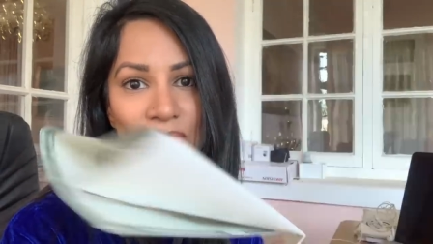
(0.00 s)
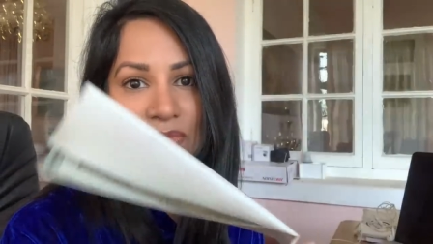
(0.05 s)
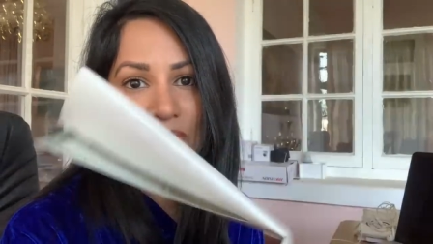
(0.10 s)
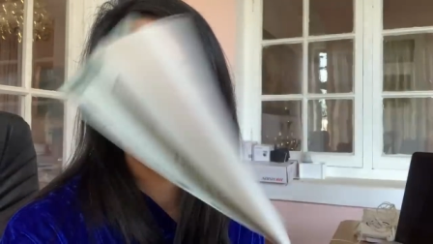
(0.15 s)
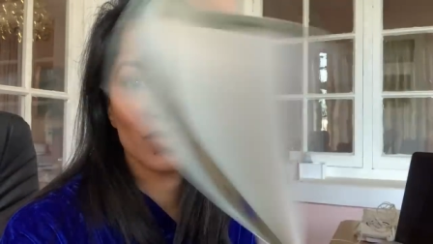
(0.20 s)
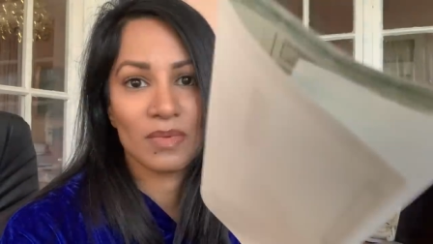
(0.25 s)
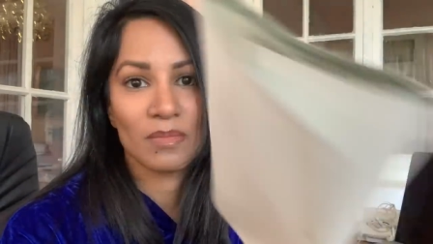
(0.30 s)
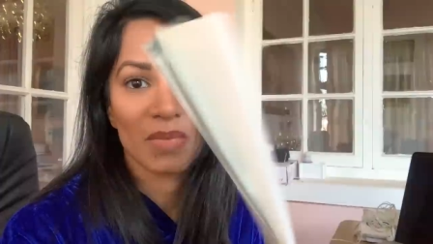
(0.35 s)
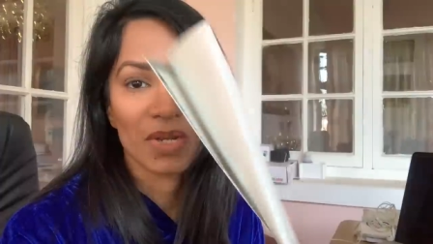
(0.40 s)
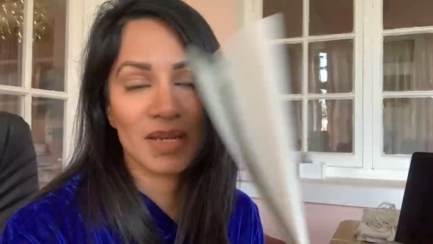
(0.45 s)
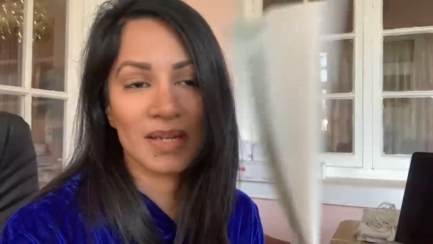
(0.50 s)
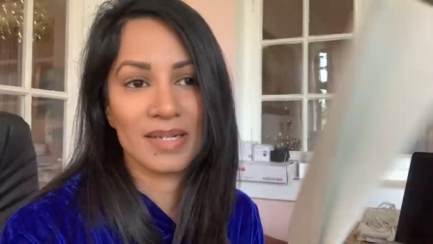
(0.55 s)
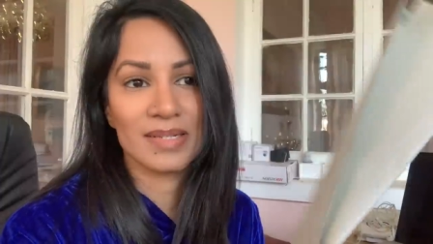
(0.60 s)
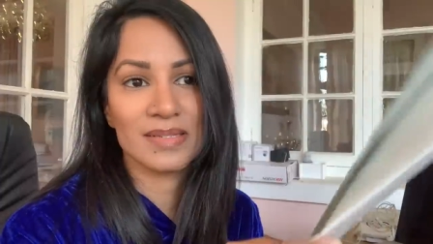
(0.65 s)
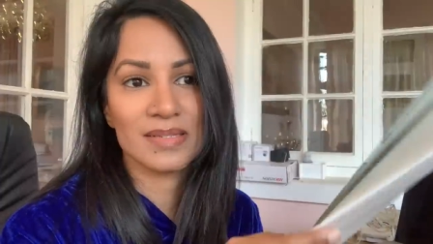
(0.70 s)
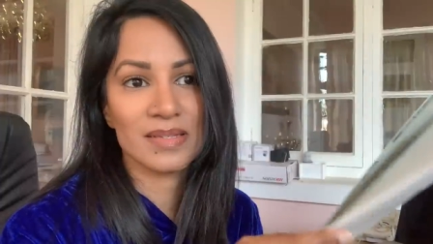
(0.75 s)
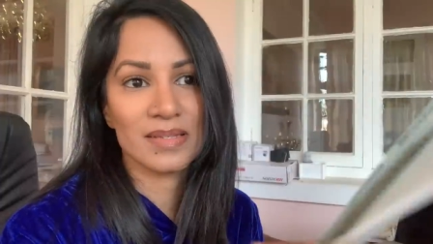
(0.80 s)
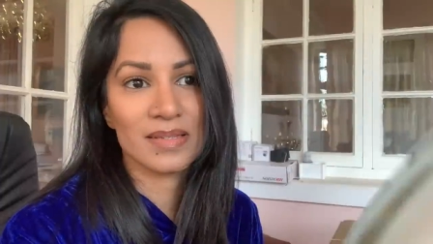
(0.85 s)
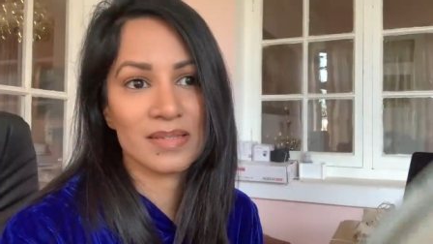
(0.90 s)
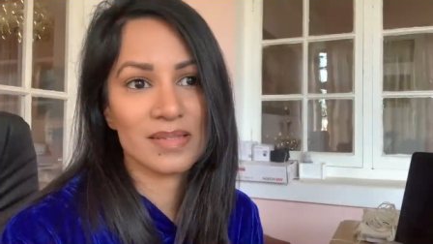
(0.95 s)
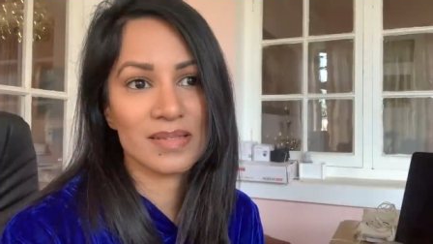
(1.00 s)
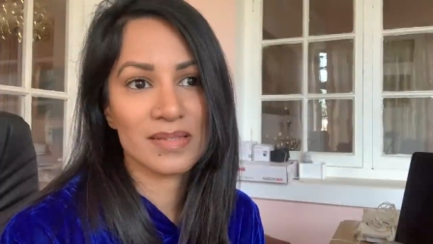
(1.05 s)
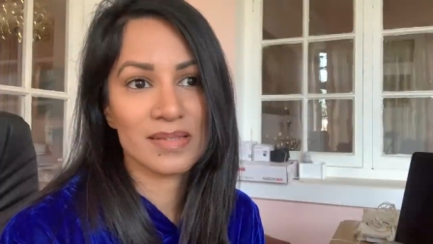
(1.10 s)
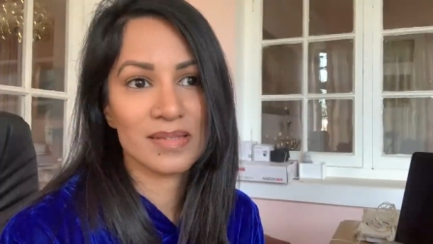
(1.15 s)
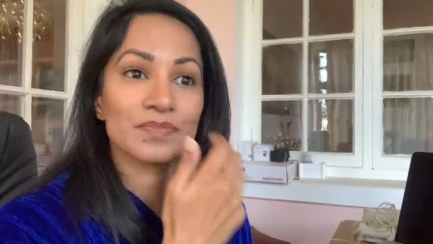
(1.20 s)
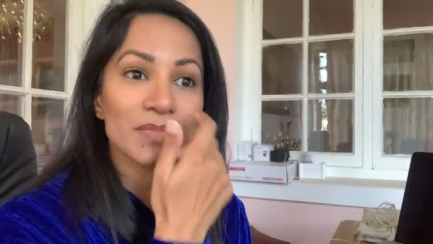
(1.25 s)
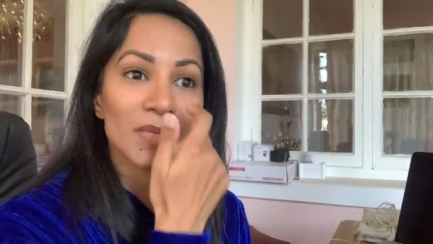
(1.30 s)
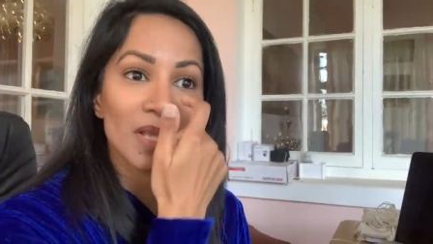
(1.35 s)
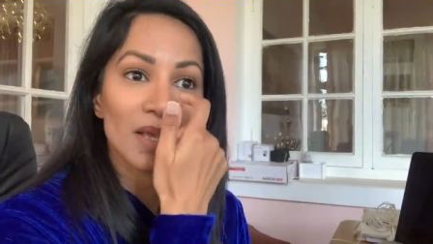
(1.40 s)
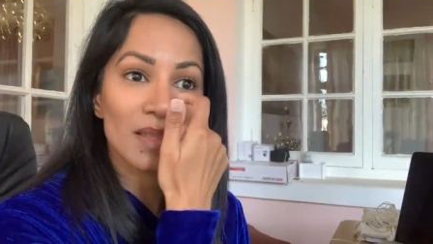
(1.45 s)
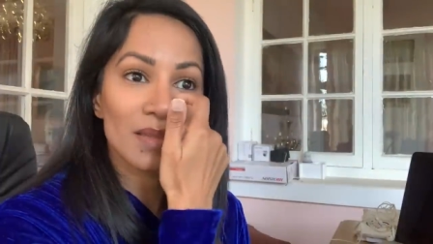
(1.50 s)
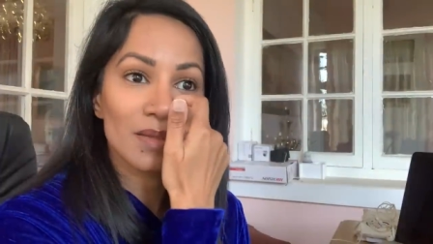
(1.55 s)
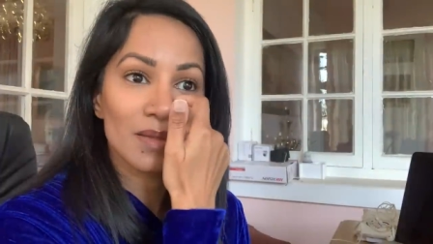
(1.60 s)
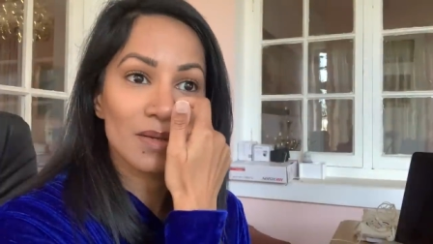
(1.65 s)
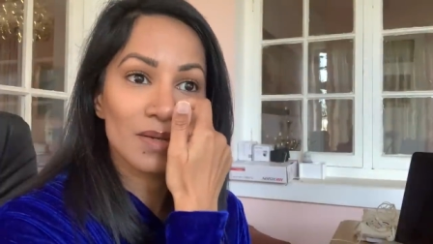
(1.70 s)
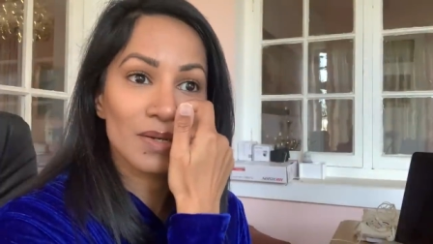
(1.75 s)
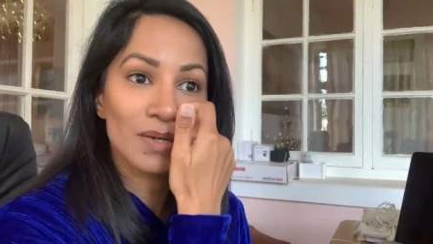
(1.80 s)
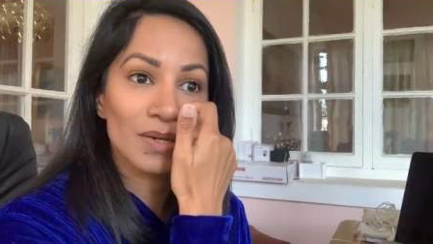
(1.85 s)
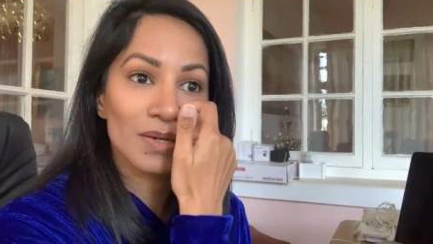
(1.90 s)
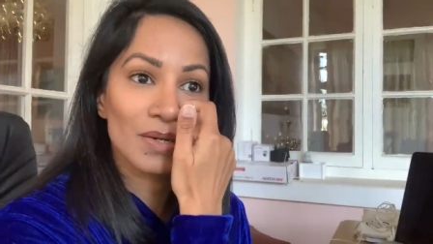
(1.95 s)
with my license. The
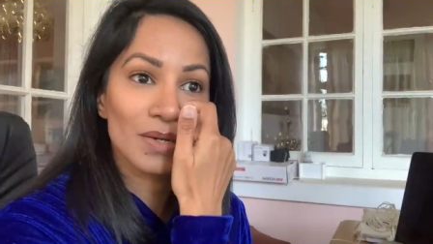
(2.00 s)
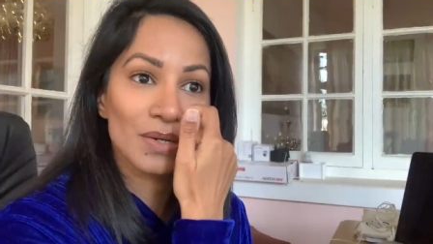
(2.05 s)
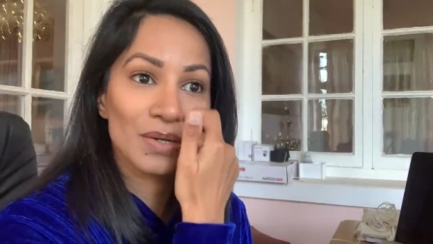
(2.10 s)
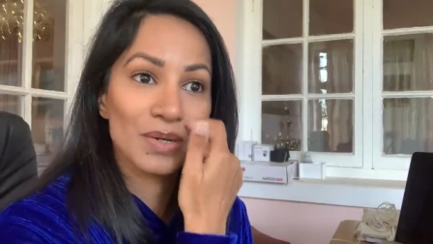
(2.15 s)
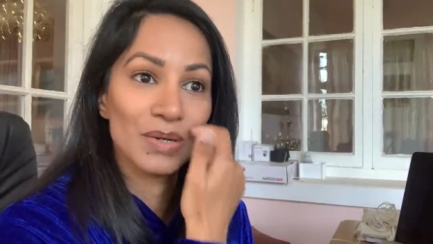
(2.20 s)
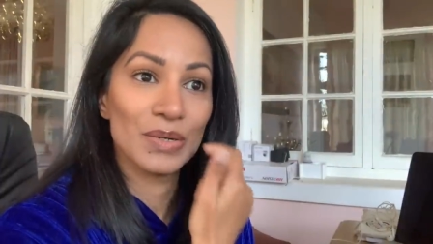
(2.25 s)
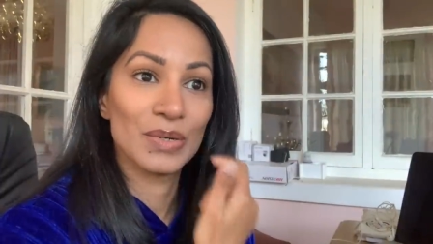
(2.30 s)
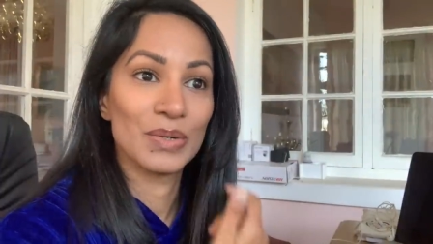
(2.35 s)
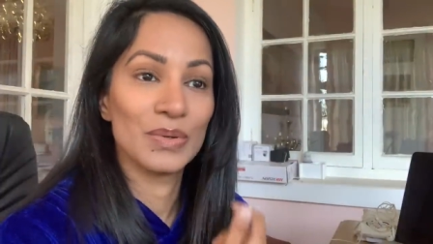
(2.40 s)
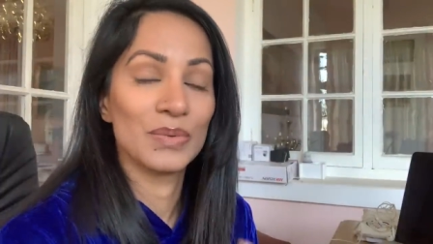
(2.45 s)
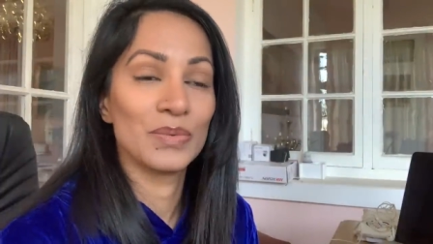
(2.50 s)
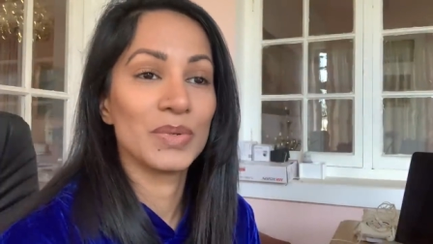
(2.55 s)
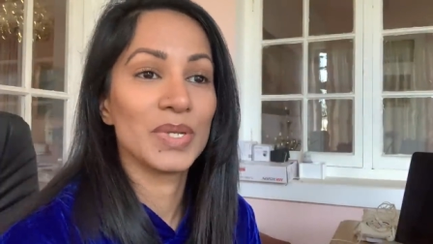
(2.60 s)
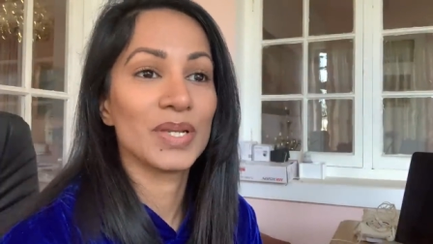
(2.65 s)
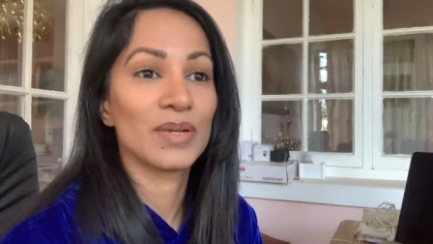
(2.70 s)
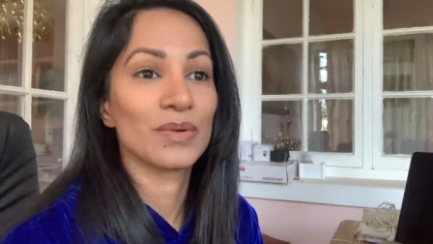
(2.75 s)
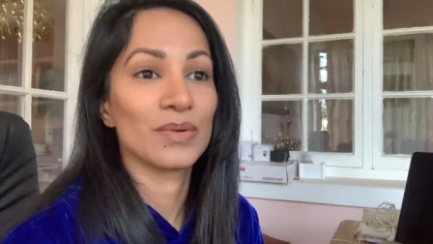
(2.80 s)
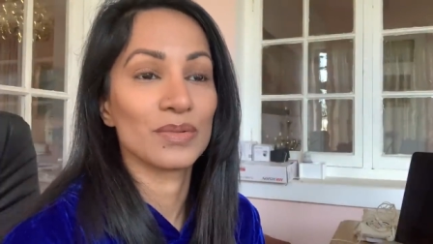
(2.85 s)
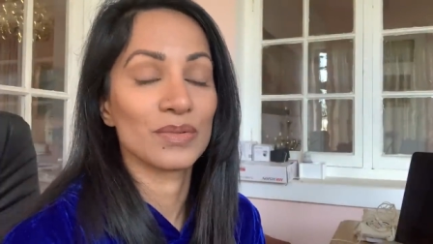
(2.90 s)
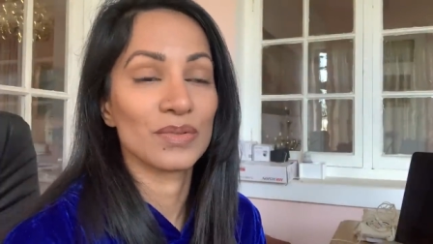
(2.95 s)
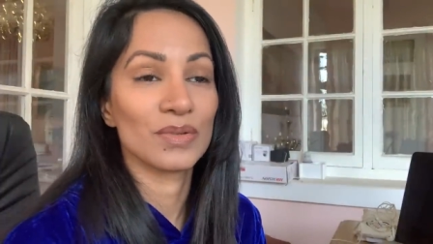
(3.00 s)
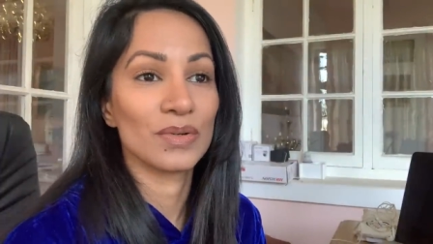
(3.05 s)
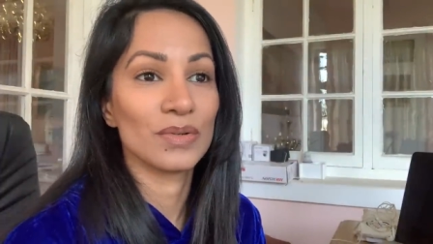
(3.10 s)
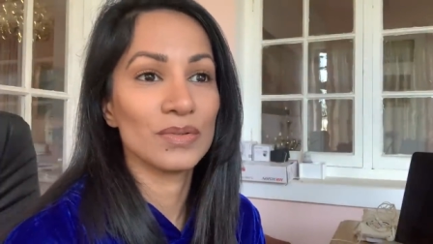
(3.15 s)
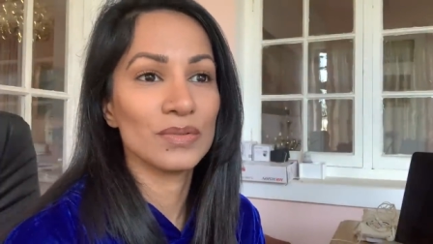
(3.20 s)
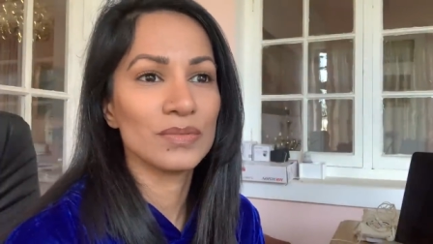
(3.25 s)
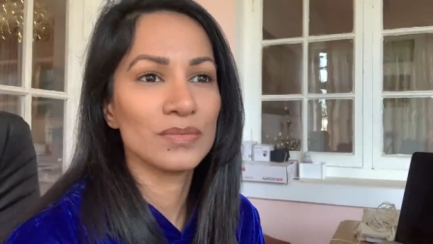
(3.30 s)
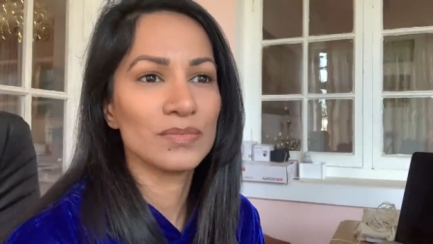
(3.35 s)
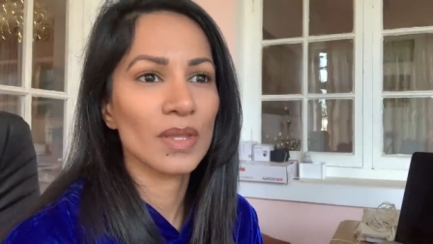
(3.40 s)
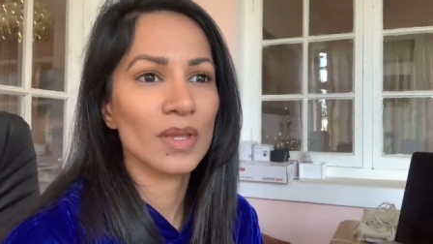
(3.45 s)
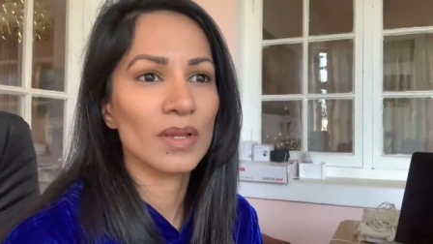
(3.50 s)
other week or so,